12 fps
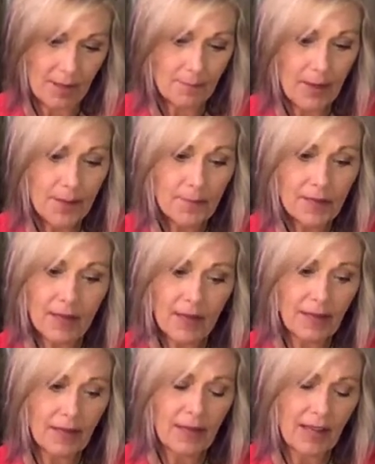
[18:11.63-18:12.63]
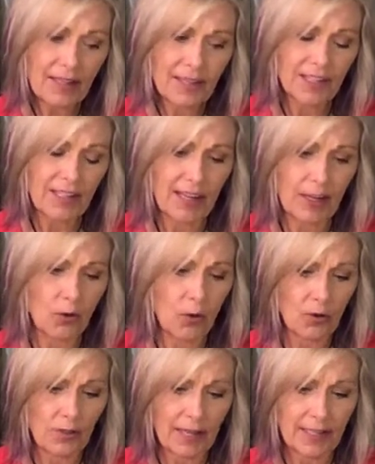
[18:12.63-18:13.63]
Might be hanging on to like
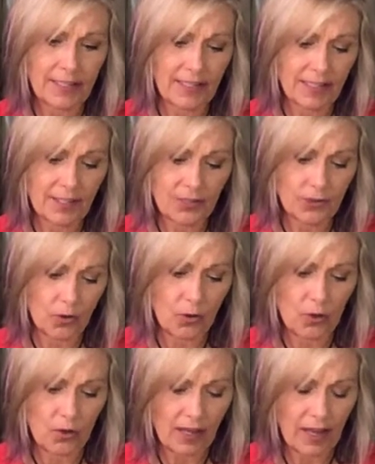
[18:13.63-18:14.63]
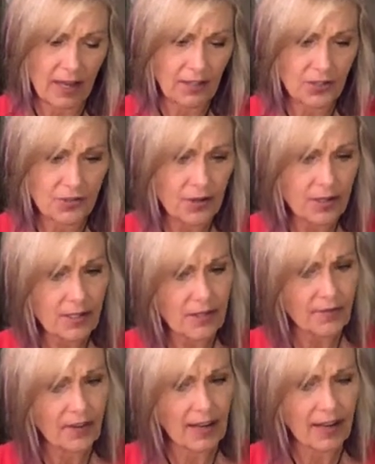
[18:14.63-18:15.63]
old ideas or old constructs
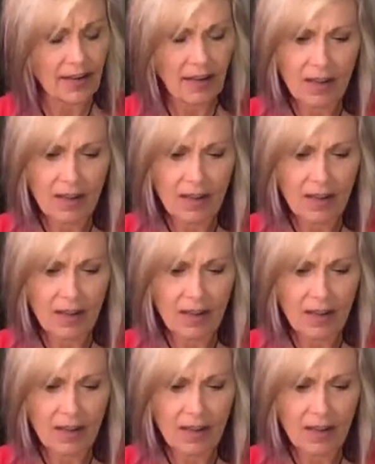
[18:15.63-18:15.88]
of like